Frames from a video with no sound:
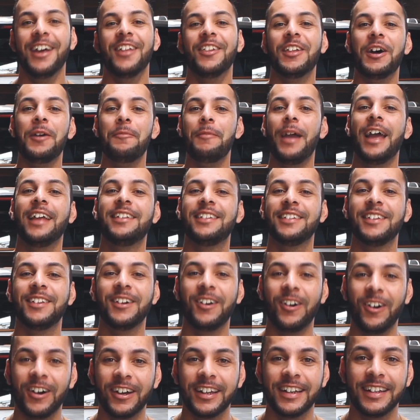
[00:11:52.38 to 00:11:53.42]
the Mazda
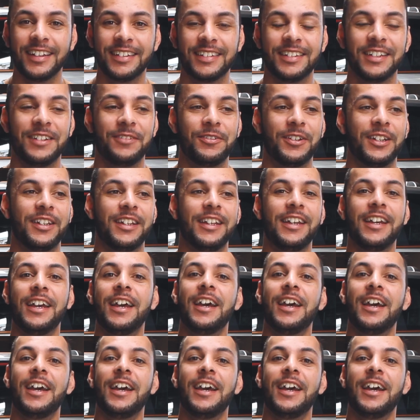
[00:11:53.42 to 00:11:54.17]
RX-7.